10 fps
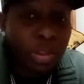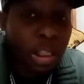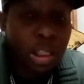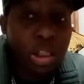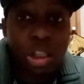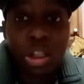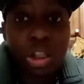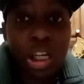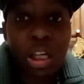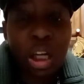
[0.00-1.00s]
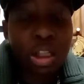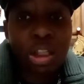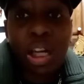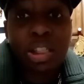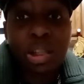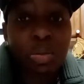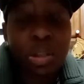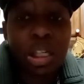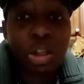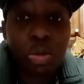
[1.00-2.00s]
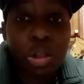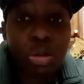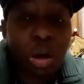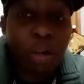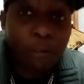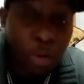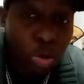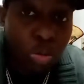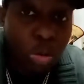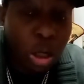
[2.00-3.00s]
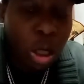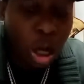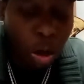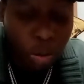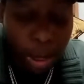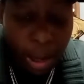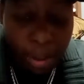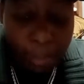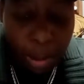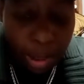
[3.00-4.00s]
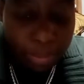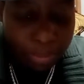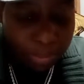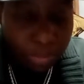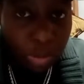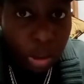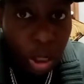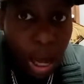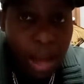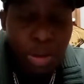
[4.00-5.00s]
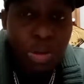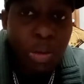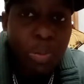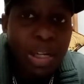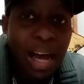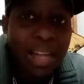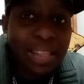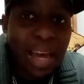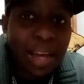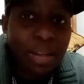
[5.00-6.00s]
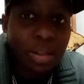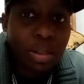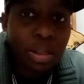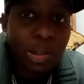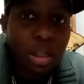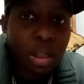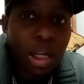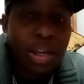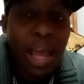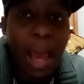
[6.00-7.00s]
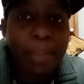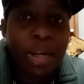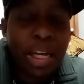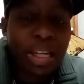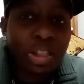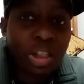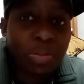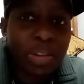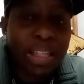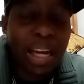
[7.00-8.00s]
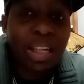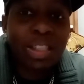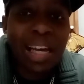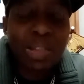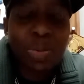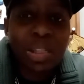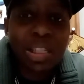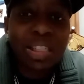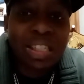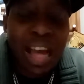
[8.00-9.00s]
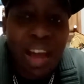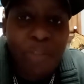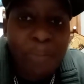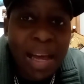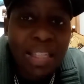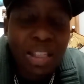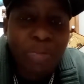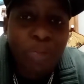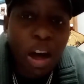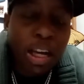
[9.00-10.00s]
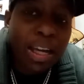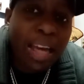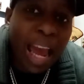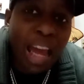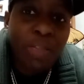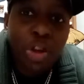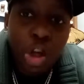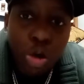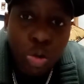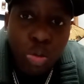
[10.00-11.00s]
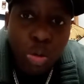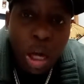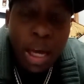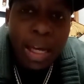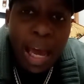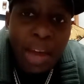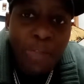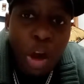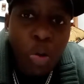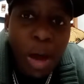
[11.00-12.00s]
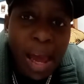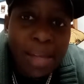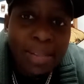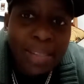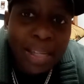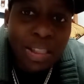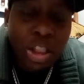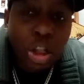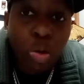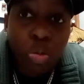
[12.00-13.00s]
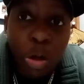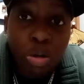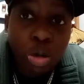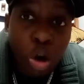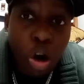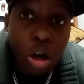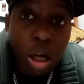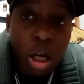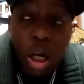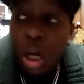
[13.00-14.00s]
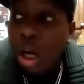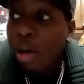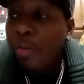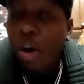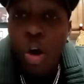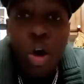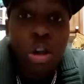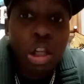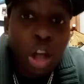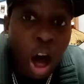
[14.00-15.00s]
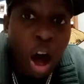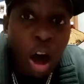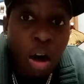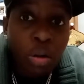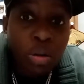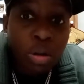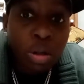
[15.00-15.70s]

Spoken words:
it's just disgusting what they doing to our food. Okay? But how you think we got that? In the habit of eating stuff like that? Because that's what the slave master fucking gave you. Gave your ancestors. So real talk, for all of y'all,